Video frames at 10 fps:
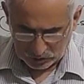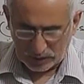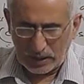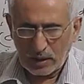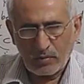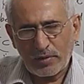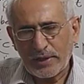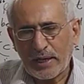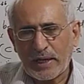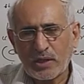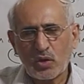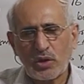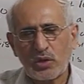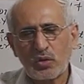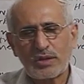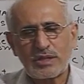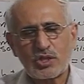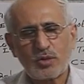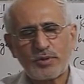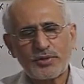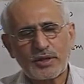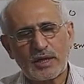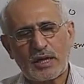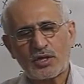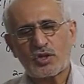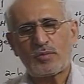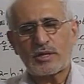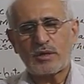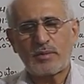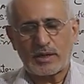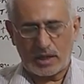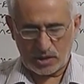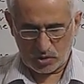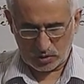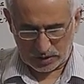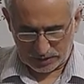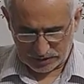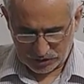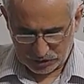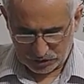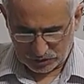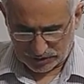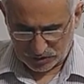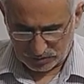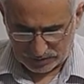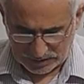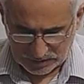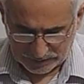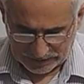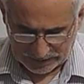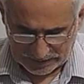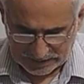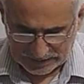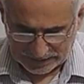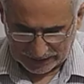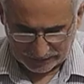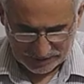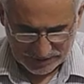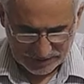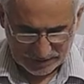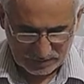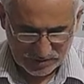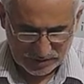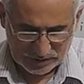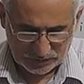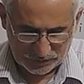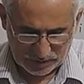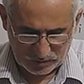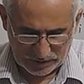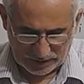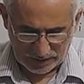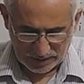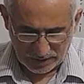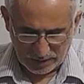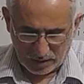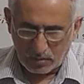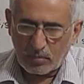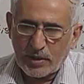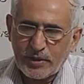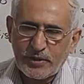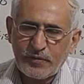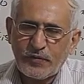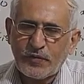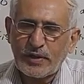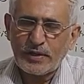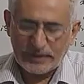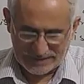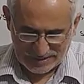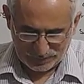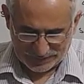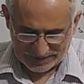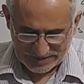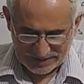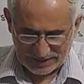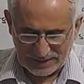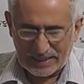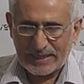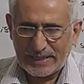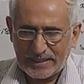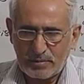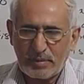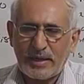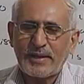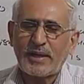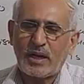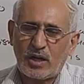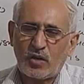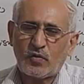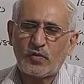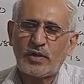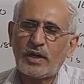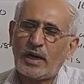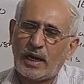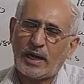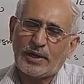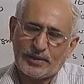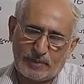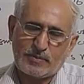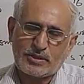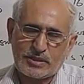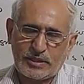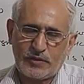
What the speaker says: So I told you these geometrical isomerism are also called stereoisomers because they have the same structural formula but different spatial arrangement of the atoms.